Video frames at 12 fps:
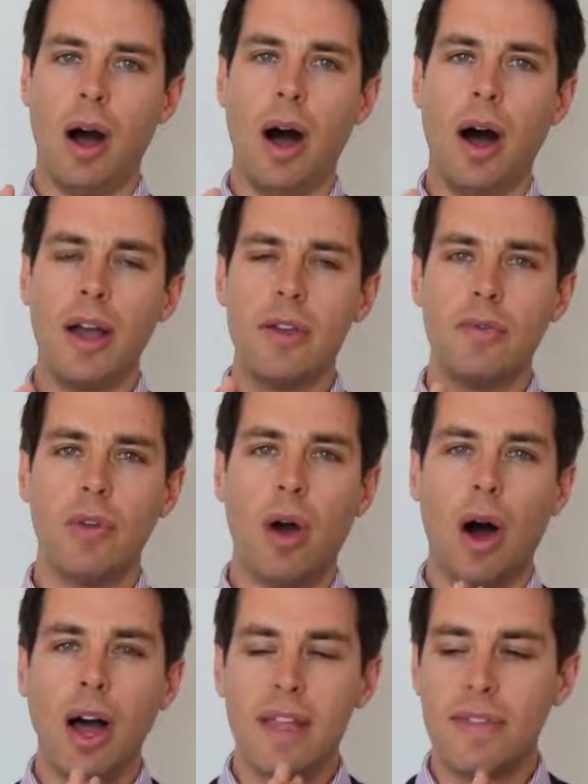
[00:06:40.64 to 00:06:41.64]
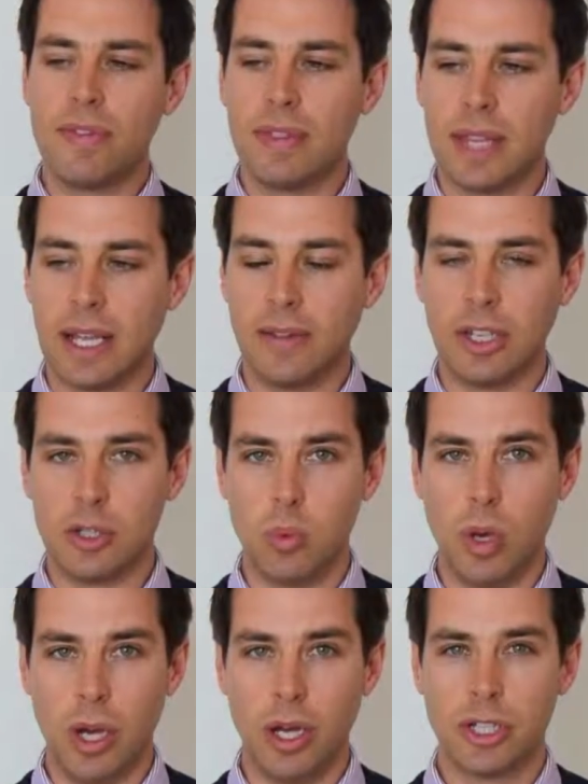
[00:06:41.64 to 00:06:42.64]
I think this
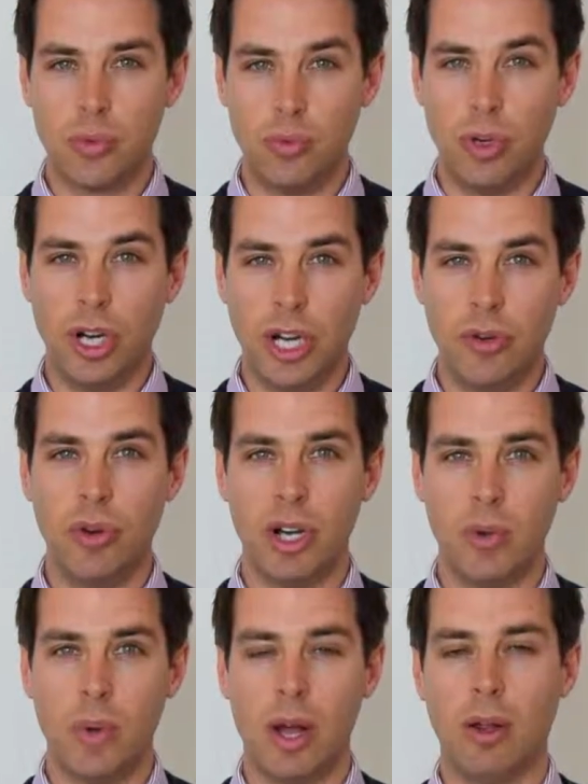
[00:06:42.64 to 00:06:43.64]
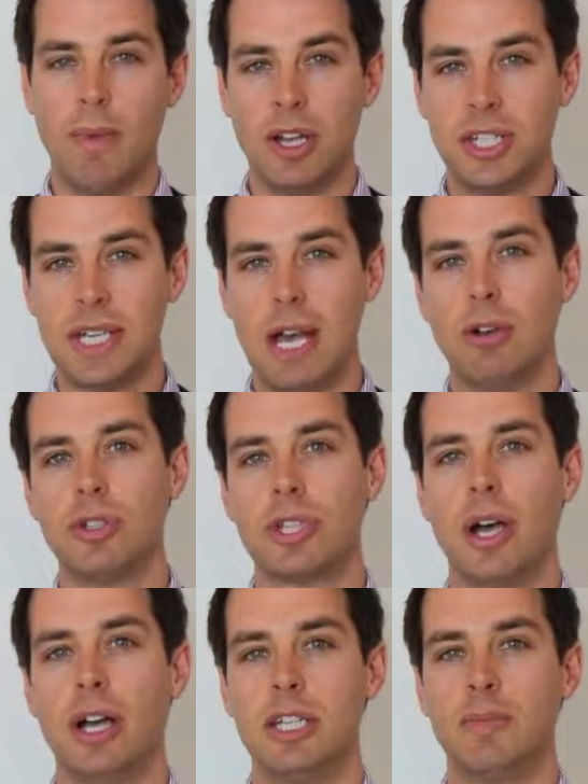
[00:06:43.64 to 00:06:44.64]
works really, really well. My sales
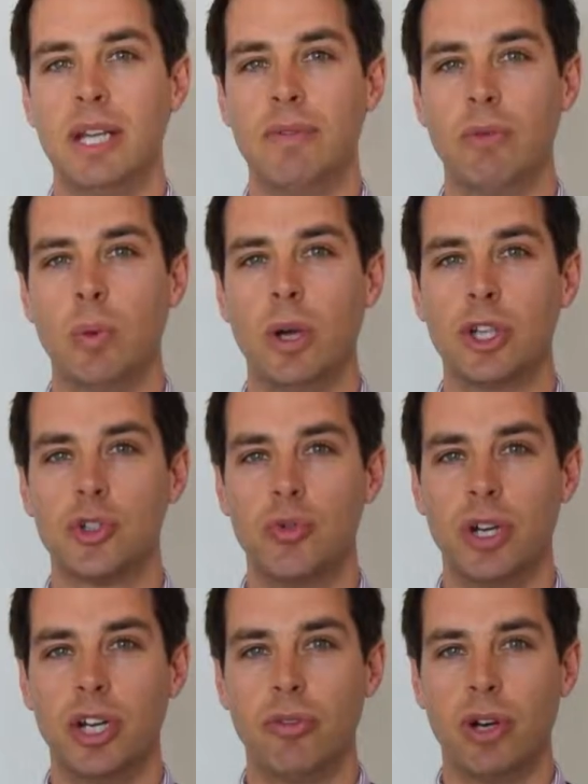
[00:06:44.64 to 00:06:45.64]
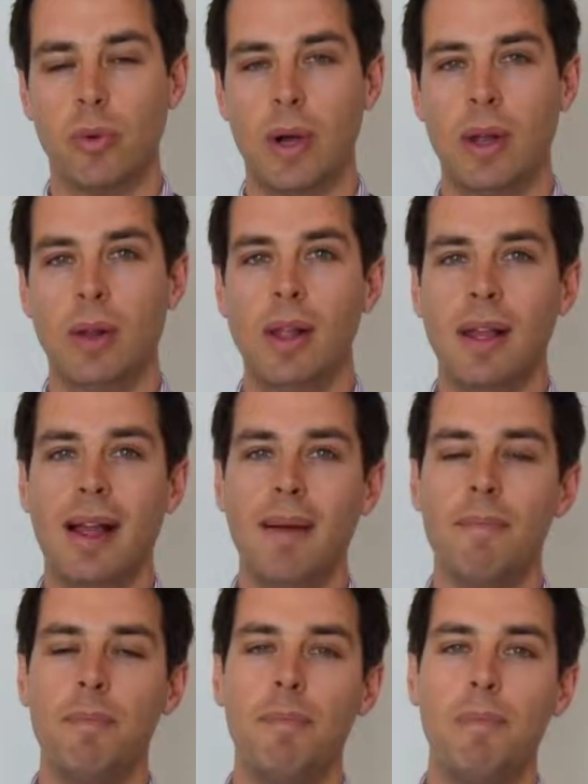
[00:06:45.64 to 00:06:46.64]
guys believe it works really, really well.
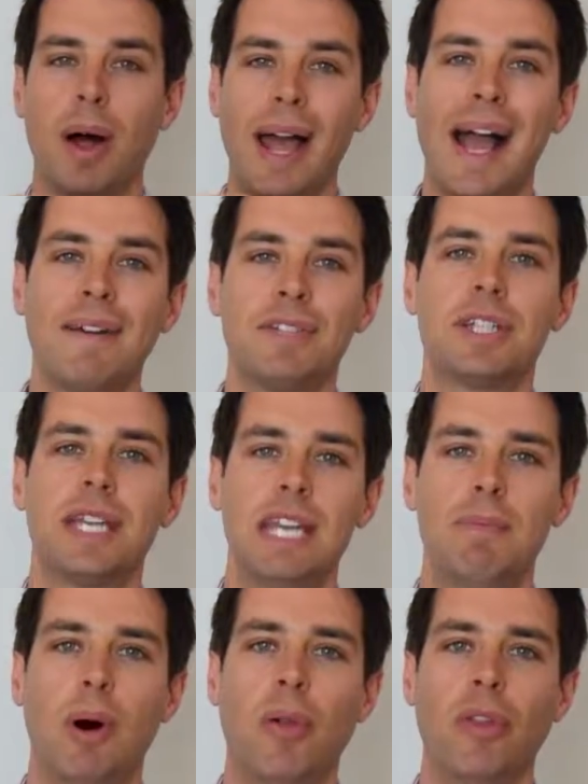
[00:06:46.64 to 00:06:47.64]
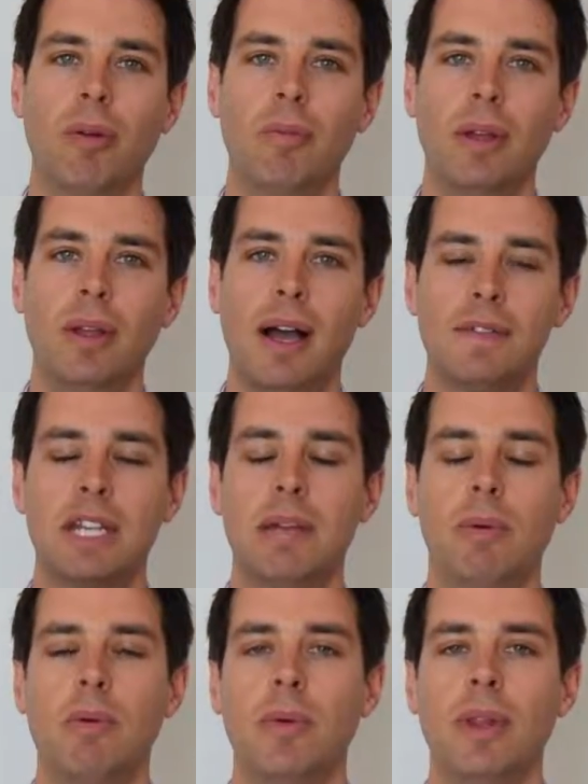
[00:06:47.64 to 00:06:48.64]
But I have to keep on them. I have to
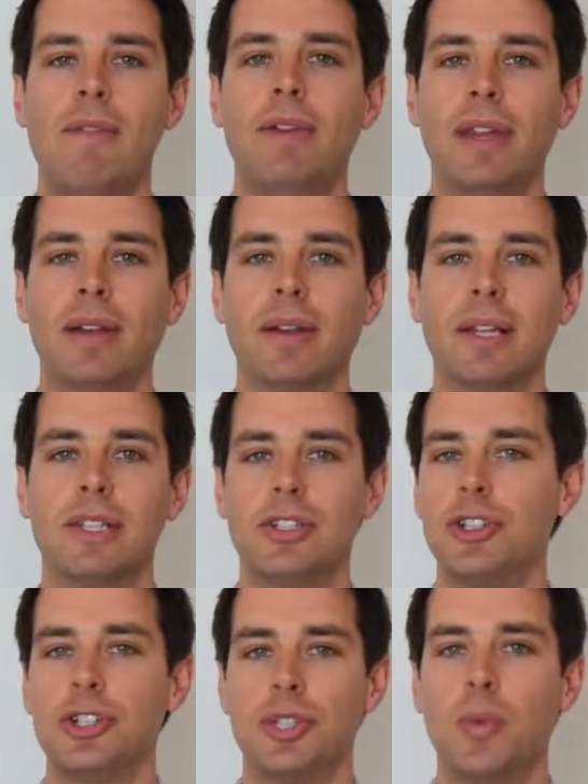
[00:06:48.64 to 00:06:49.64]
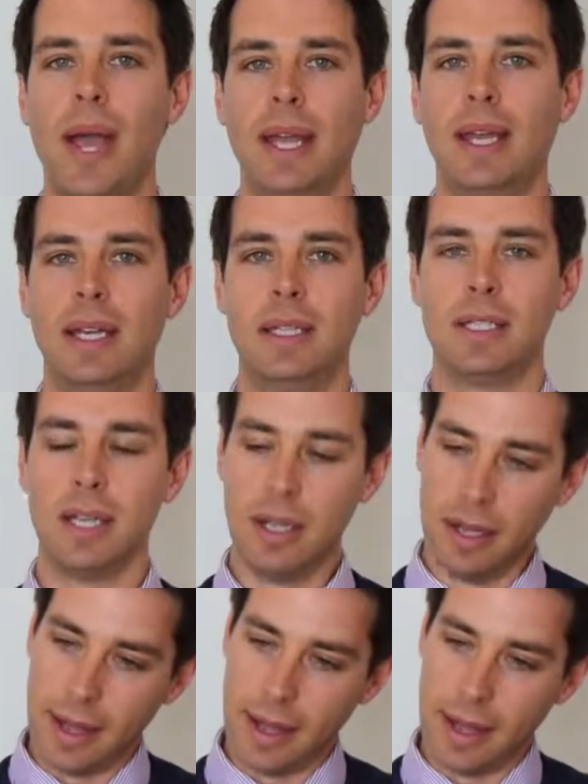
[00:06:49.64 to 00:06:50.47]
keep on with everything. It's just the way it is.